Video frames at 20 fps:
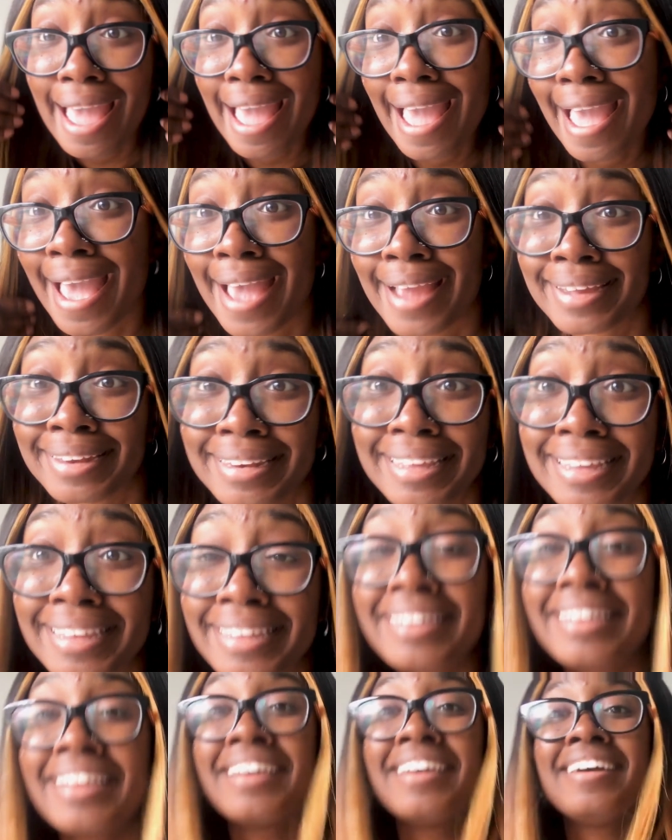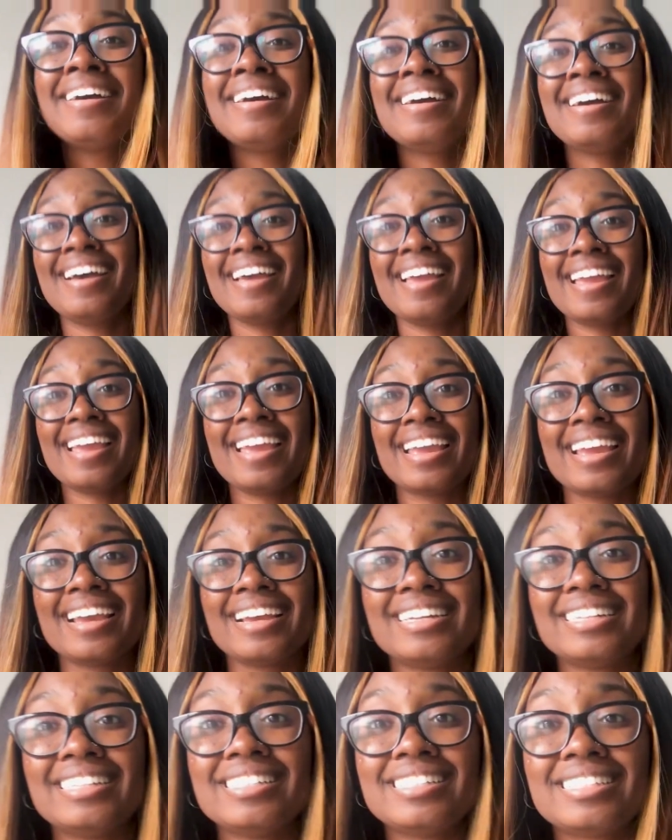acne.
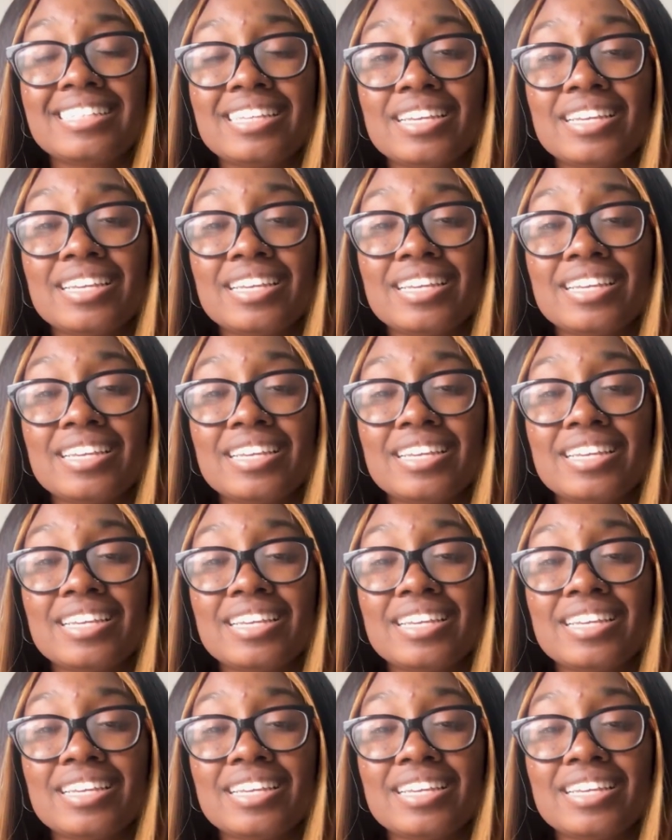And